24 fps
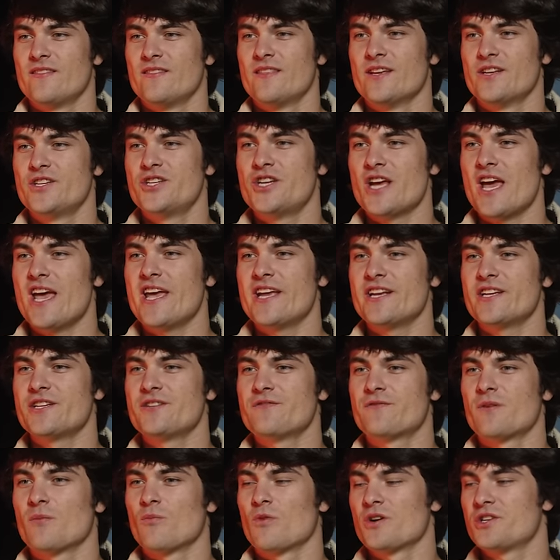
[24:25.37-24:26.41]
the
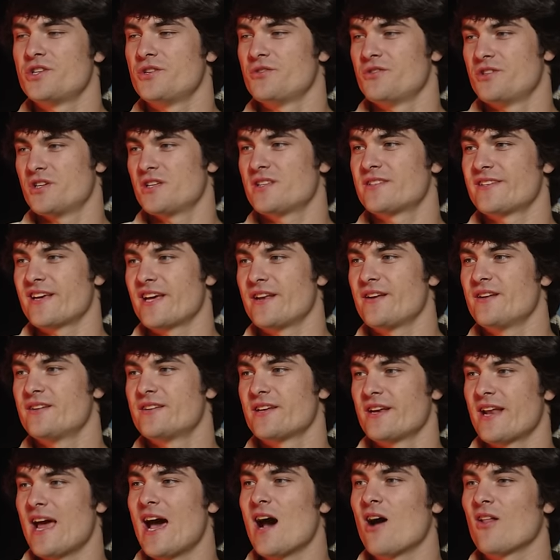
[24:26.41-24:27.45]
change from what you just said
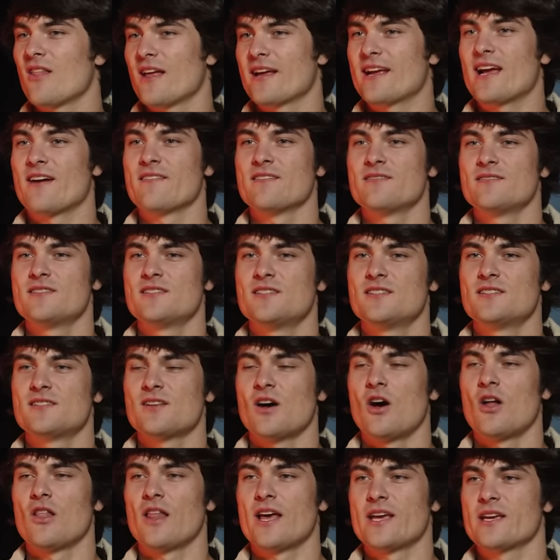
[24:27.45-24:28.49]
to now, like I
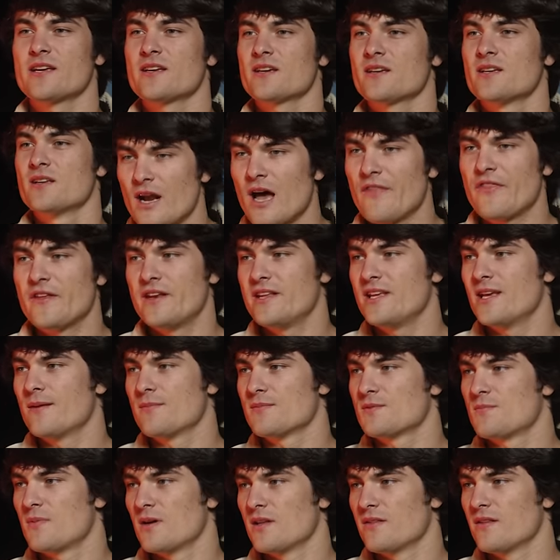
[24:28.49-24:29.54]
saw, like not the
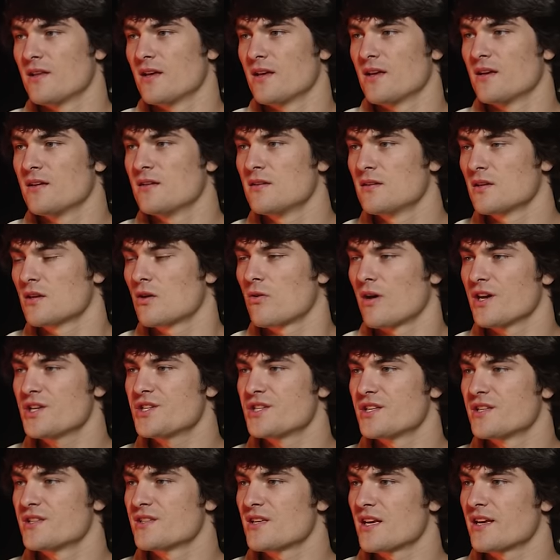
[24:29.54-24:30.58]
DMs, but the
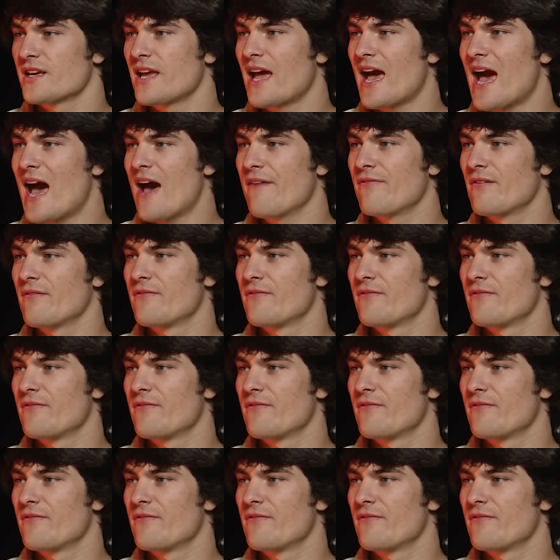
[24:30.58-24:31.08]
questions. All like questions.